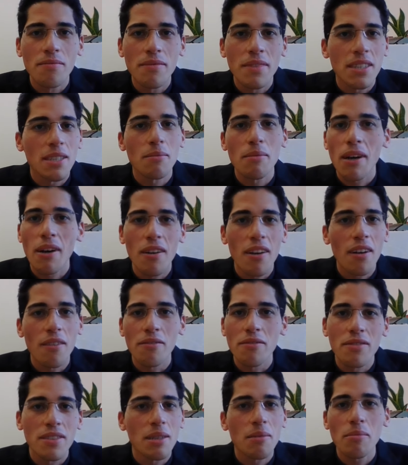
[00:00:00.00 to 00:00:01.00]
It's about love,
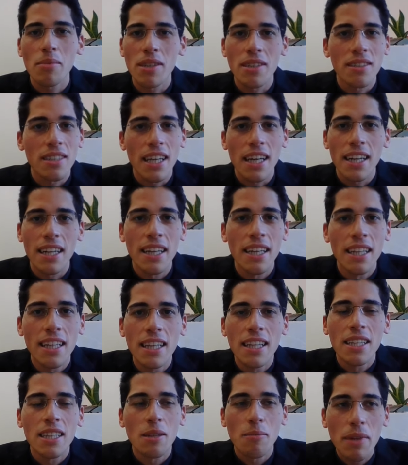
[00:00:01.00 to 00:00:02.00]
simple as that.
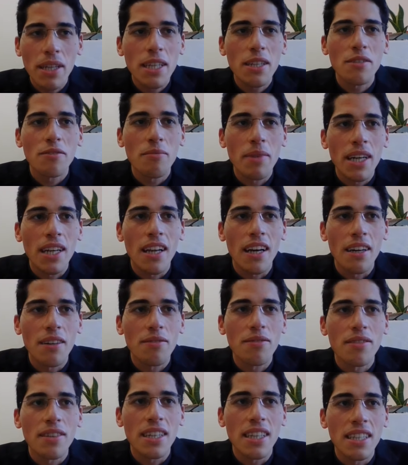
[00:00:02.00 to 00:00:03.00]
The meaning of my
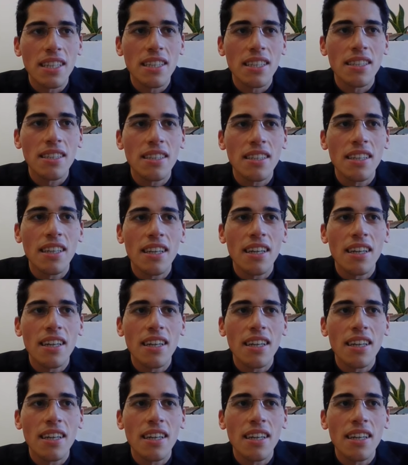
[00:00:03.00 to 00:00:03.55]
life is